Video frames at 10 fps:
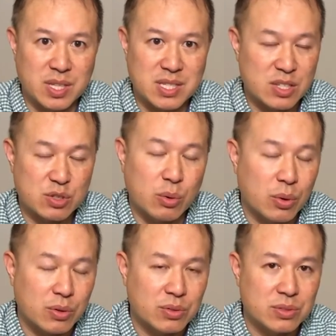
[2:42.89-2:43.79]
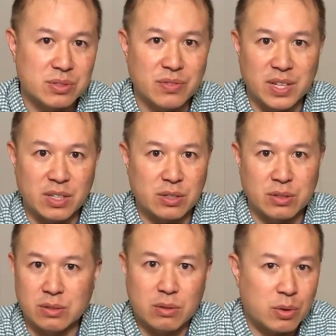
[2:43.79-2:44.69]
essential oils,
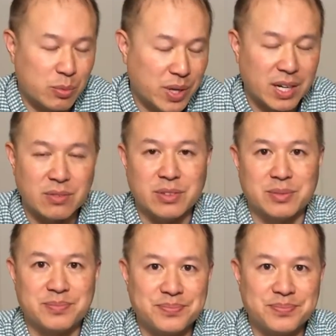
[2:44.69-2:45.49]
vinegar, or whatever.